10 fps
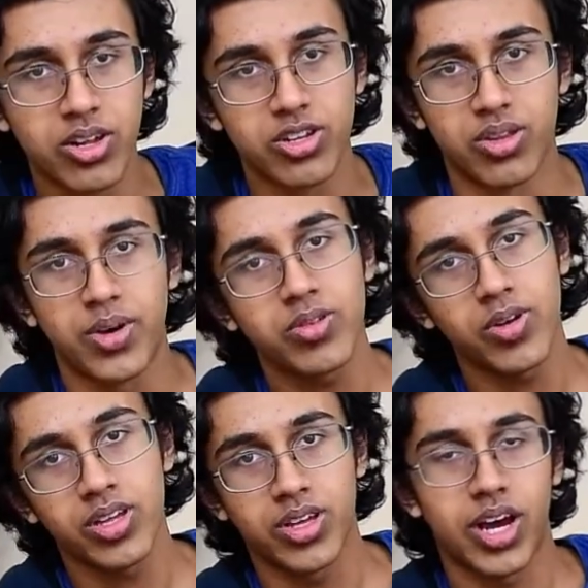So the best
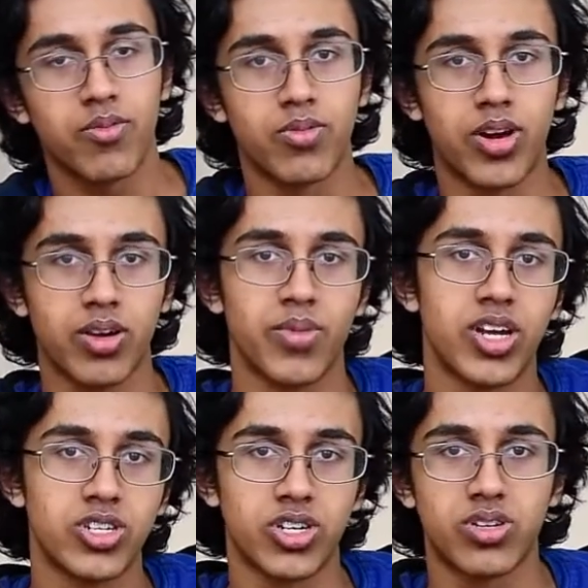way that I would
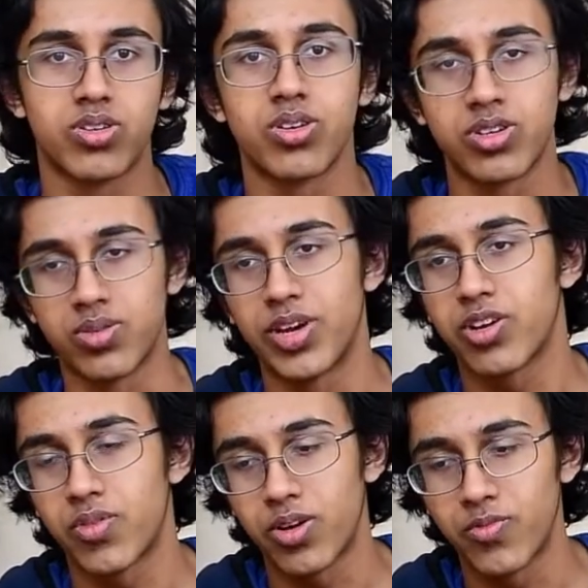recommend just to make
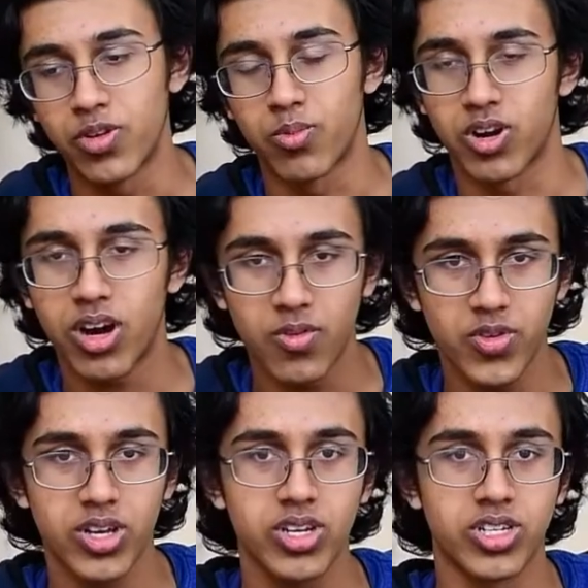yourself feel more
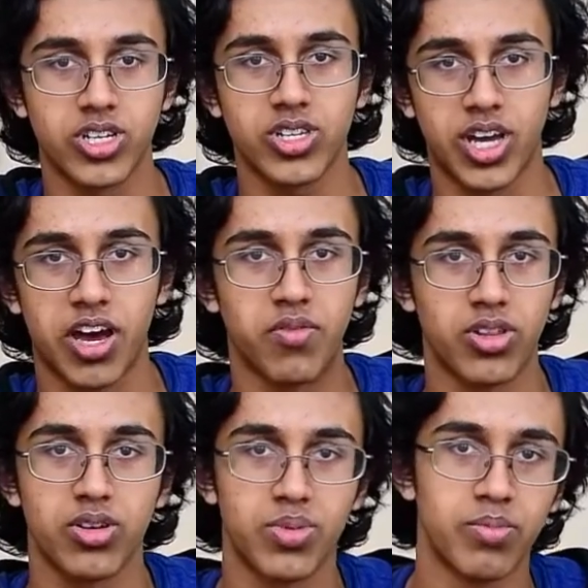confident and just to have a
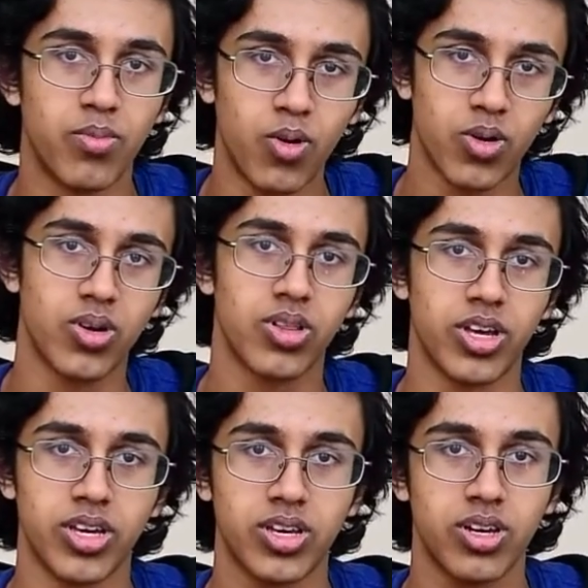little bit more
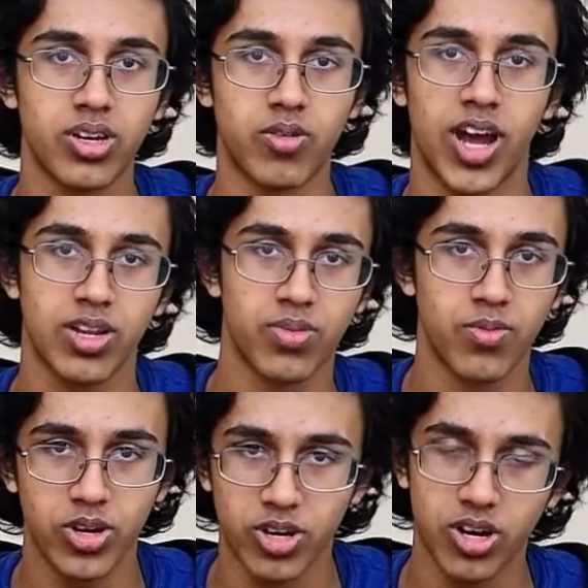like grasp of
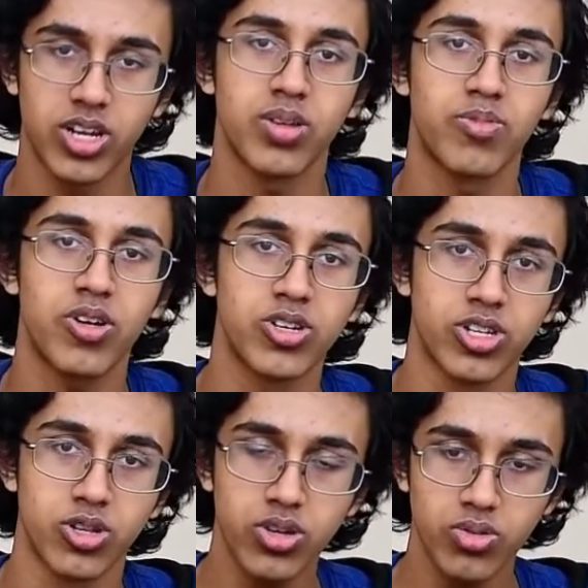what your concepts are, just
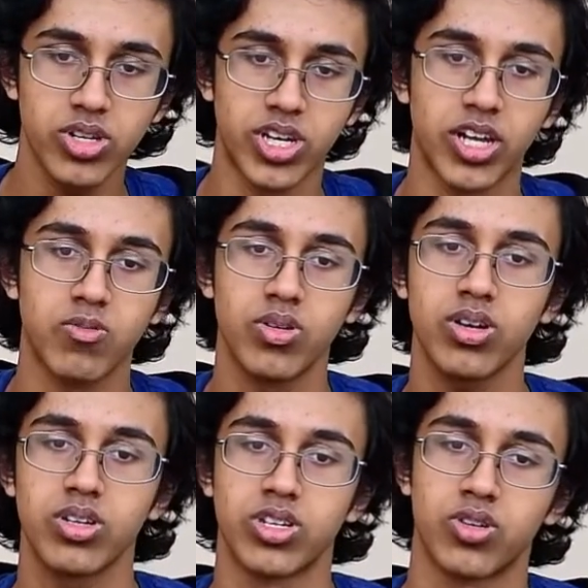look through the textbook,
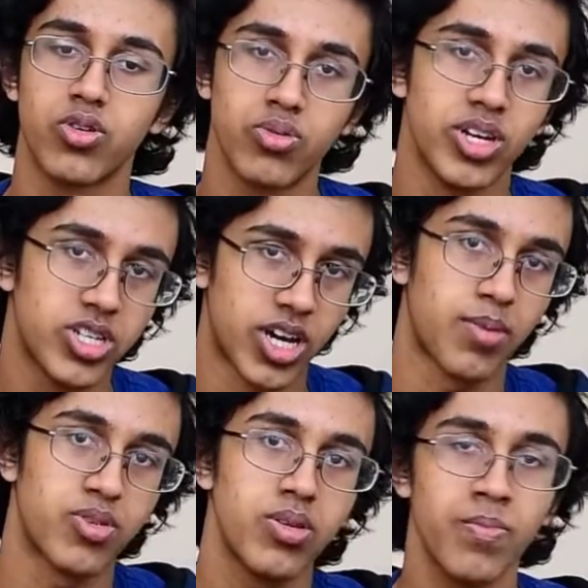just go through each
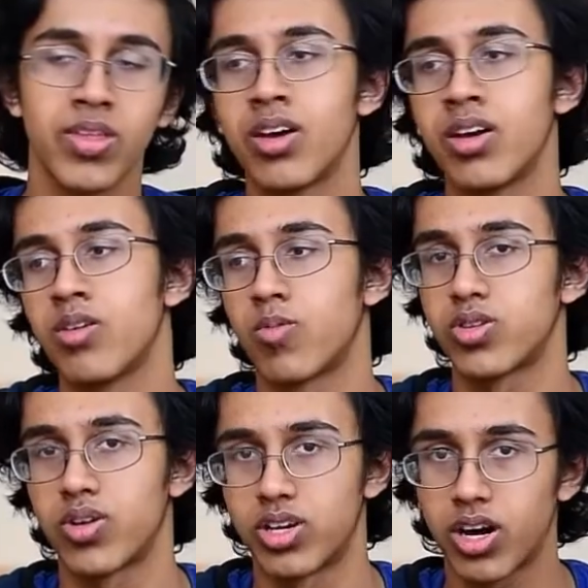chapter. What do
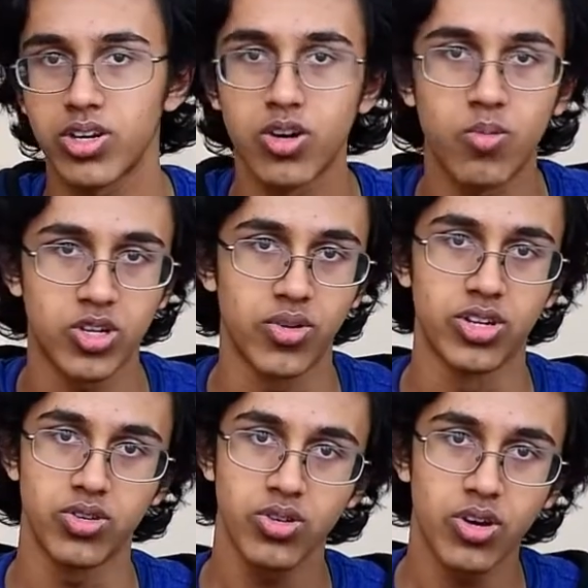I not know? What do I
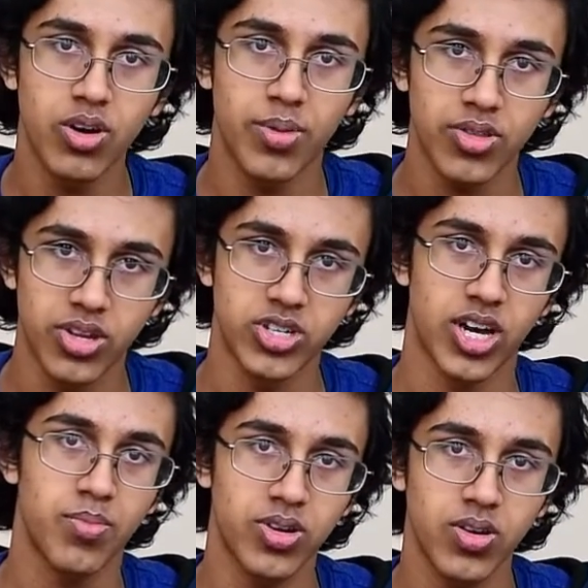do know about this
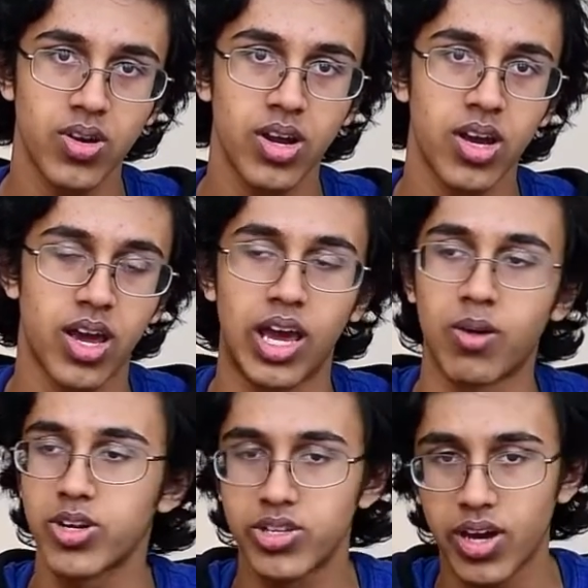chapter? And
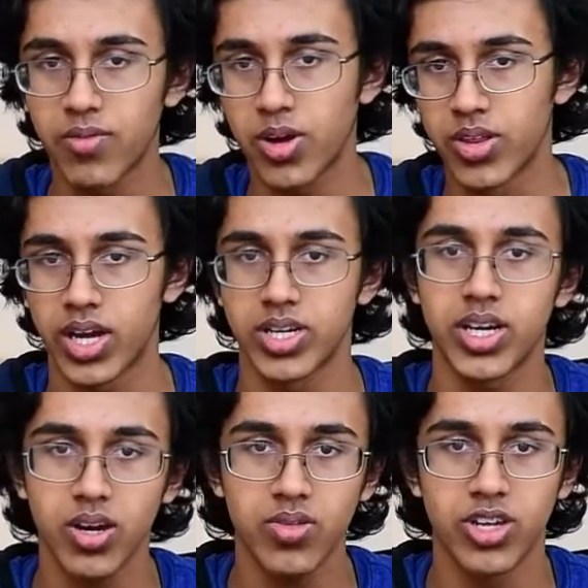once you have all that
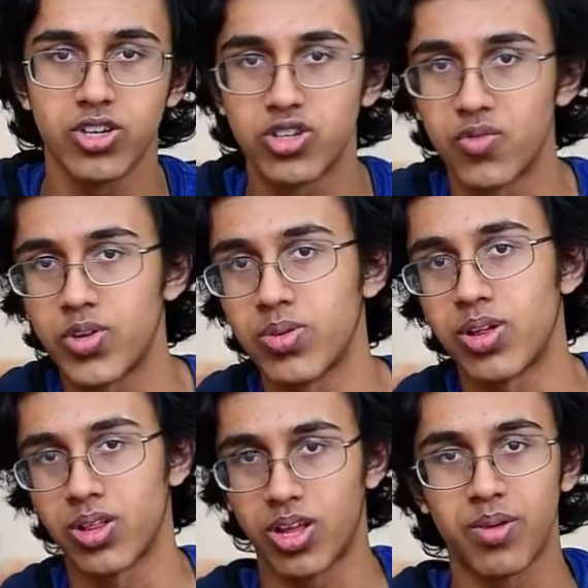down, then you should feel a
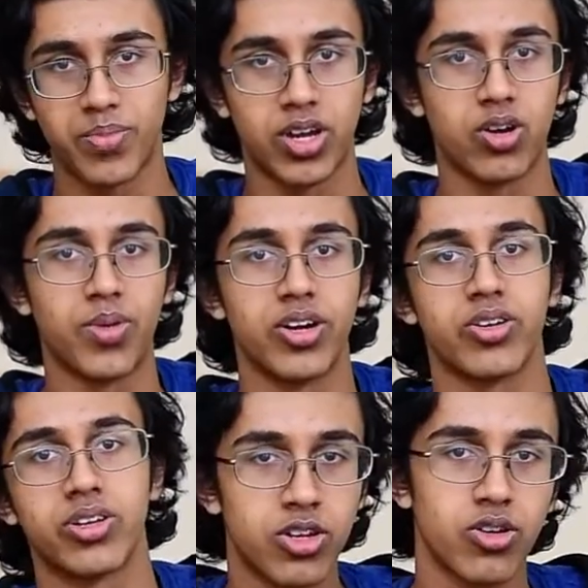lot better about
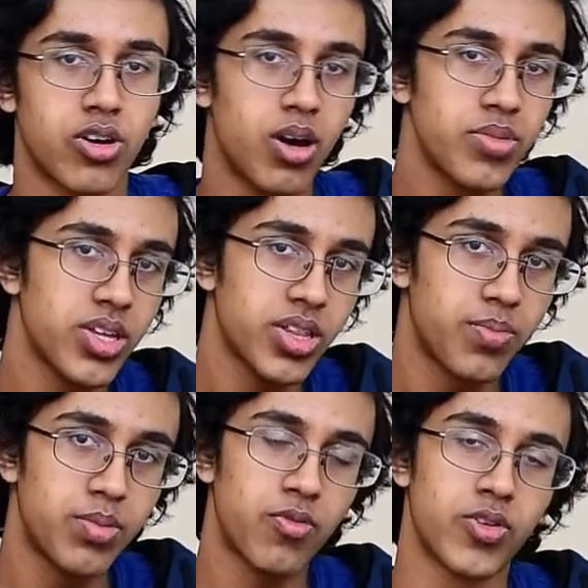yourself. So a common thing that
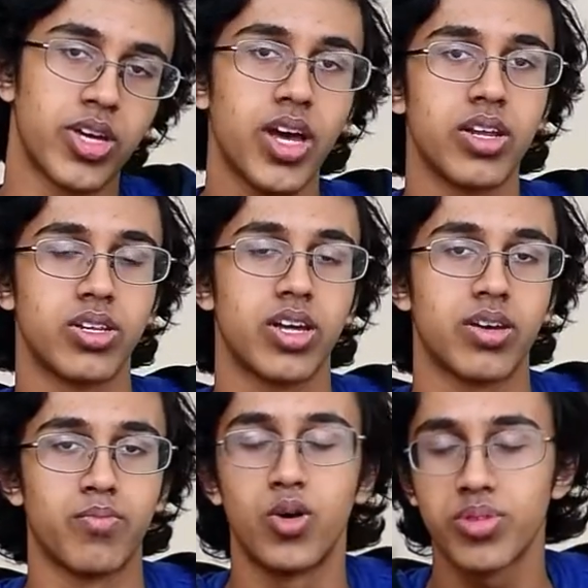people forget is like
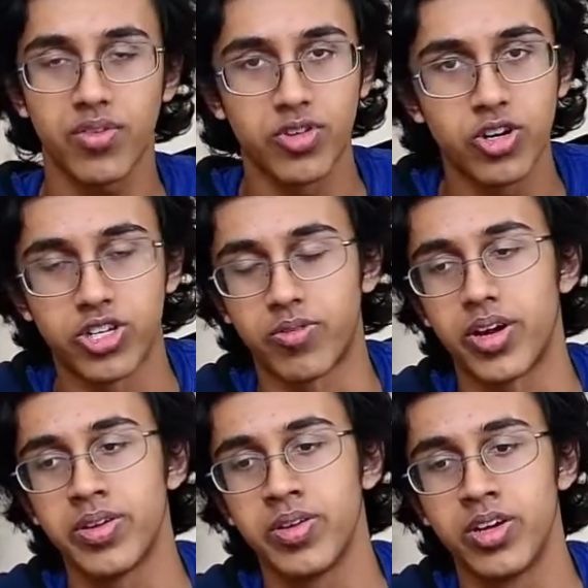moment of inertia, right?